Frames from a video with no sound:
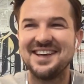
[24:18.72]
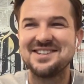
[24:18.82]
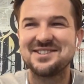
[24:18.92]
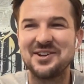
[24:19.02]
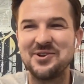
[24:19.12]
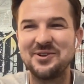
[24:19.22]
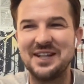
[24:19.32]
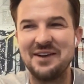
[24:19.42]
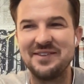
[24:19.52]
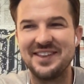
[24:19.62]
So you'll
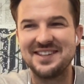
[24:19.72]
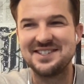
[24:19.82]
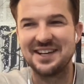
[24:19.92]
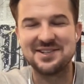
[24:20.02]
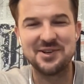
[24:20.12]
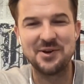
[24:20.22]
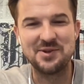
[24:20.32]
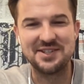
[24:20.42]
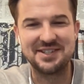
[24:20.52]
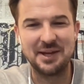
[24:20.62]
love it. This is like so
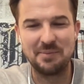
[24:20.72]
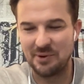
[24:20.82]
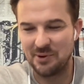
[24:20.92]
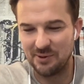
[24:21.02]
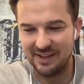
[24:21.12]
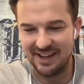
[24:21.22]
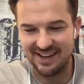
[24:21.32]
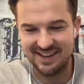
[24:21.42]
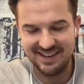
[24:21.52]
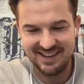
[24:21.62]
just typical.
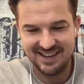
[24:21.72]
Like